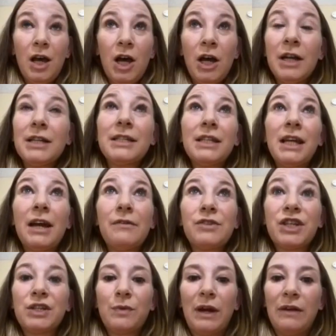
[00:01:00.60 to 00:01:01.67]
Honestly, I was
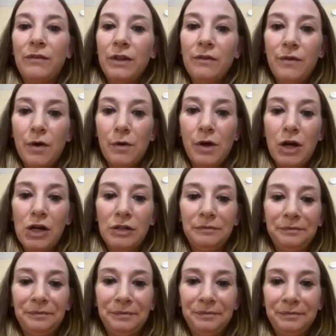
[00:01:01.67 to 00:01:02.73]
just waiting for the phone call
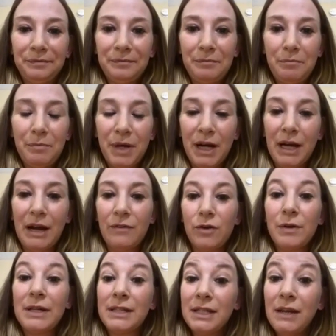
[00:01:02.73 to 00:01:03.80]
but I never
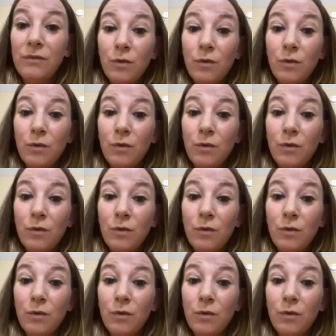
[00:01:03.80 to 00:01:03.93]
received